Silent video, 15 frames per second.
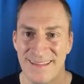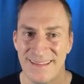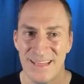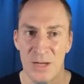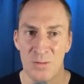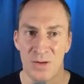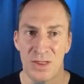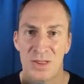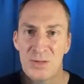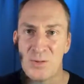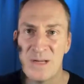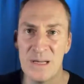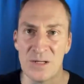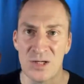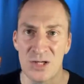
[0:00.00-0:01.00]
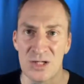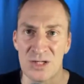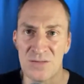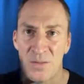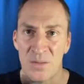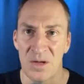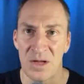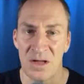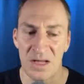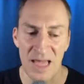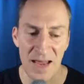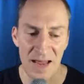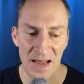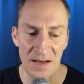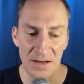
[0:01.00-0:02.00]
You were 3 inches from the
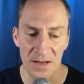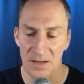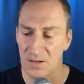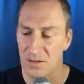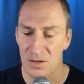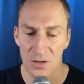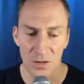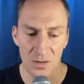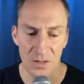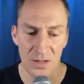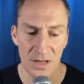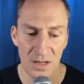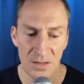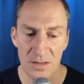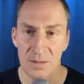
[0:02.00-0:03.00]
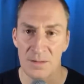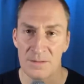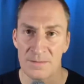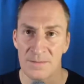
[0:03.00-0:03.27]
can and you couldn't get the